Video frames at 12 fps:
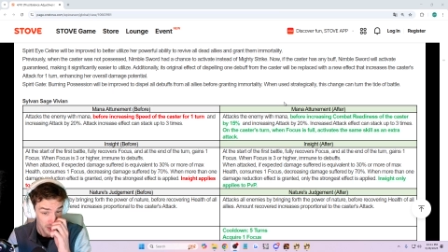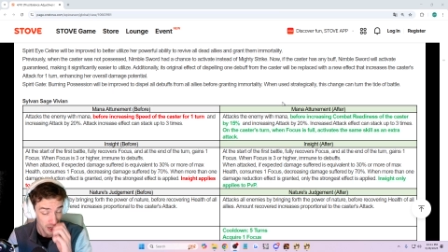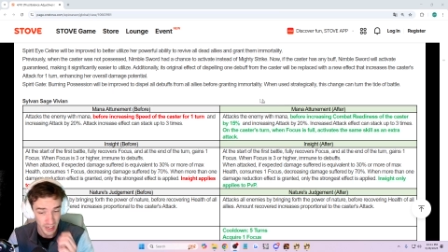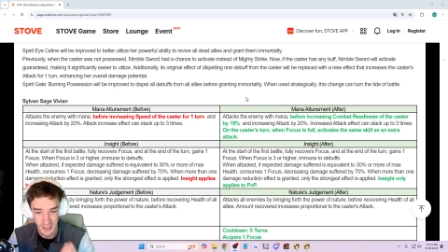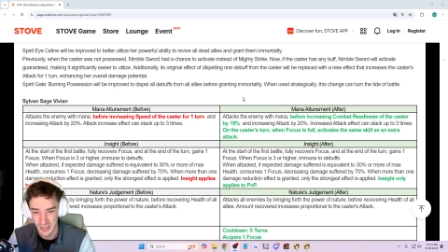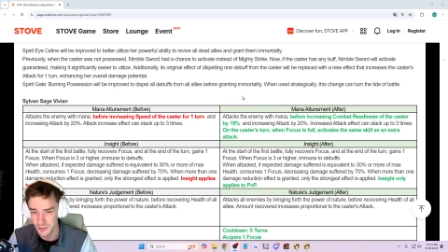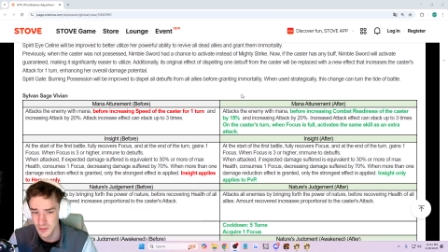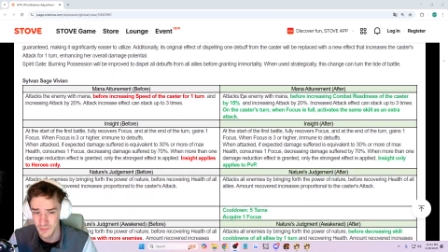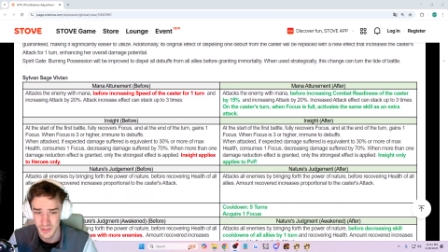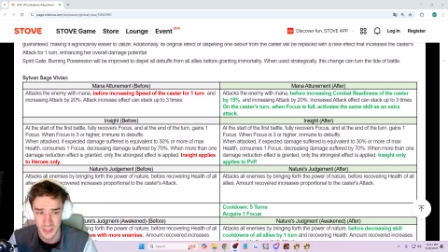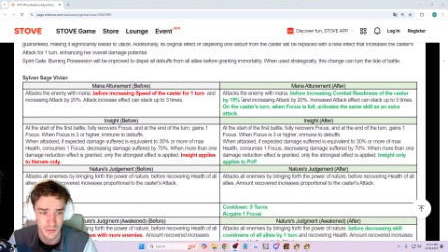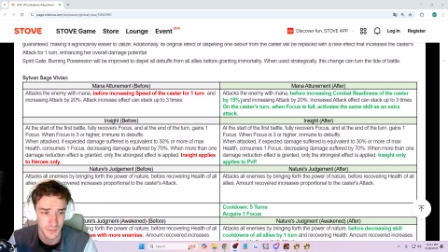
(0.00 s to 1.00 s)
All right. Now, Sylvan
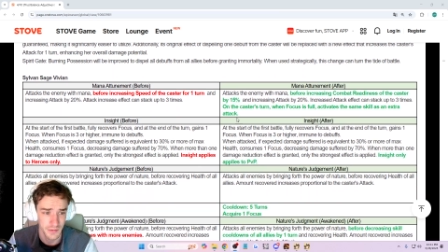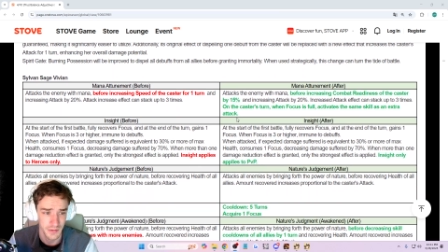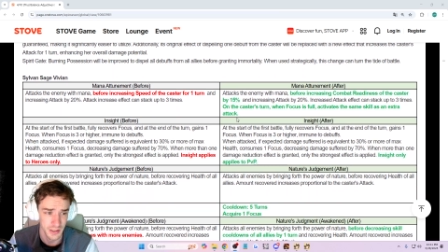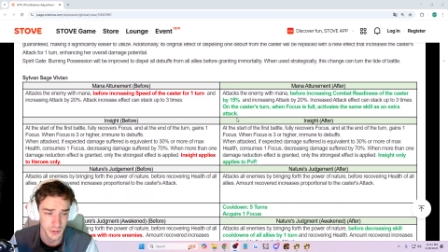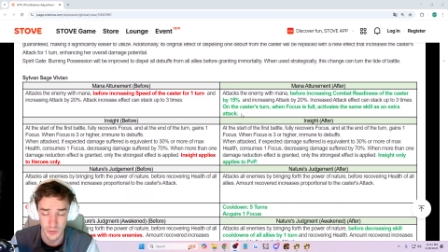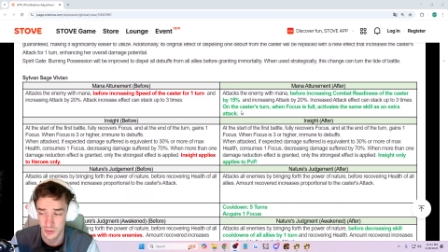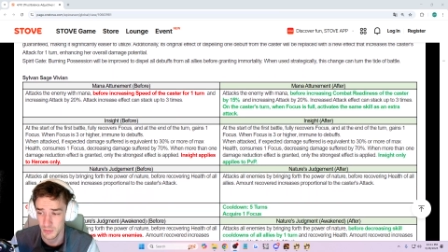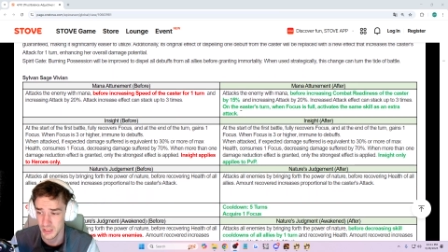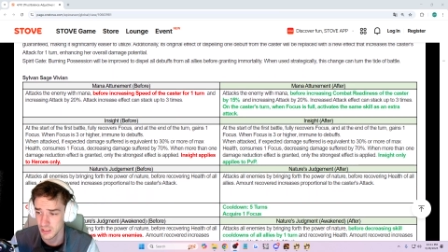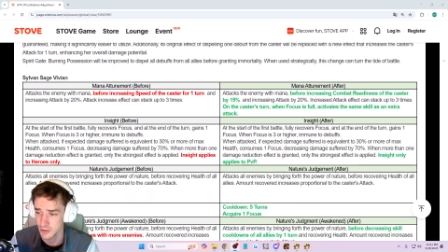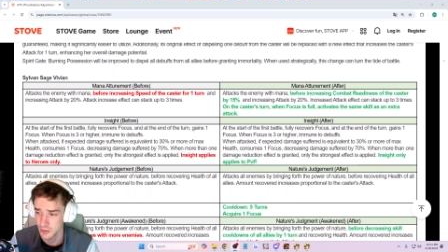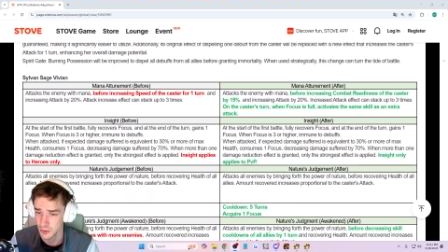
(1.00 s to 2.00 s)
Sage Vivian. This one's a big
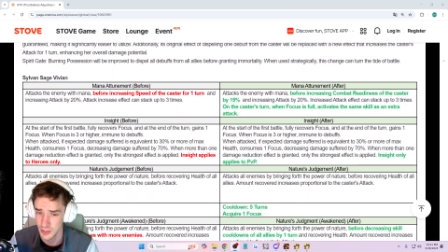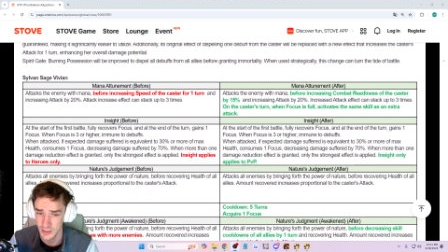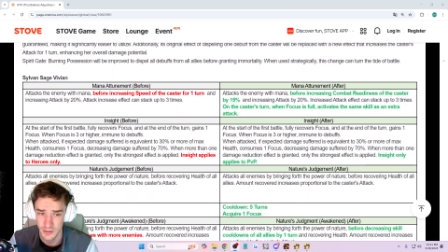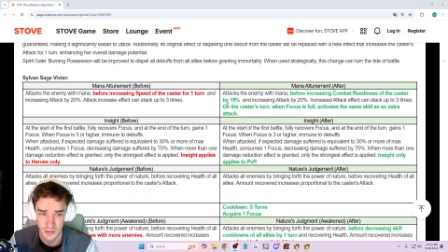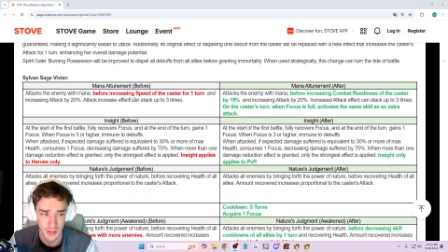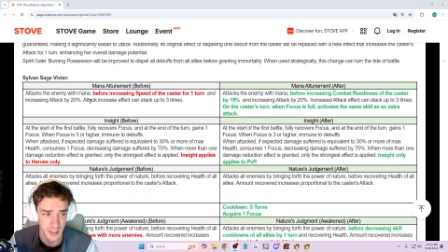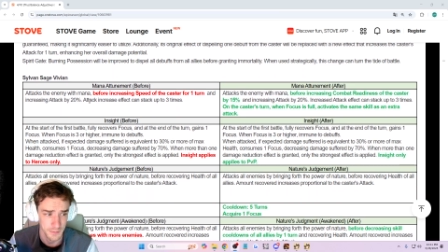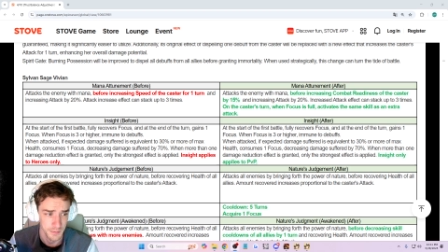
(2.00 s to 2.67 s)
deal because she gets a skin.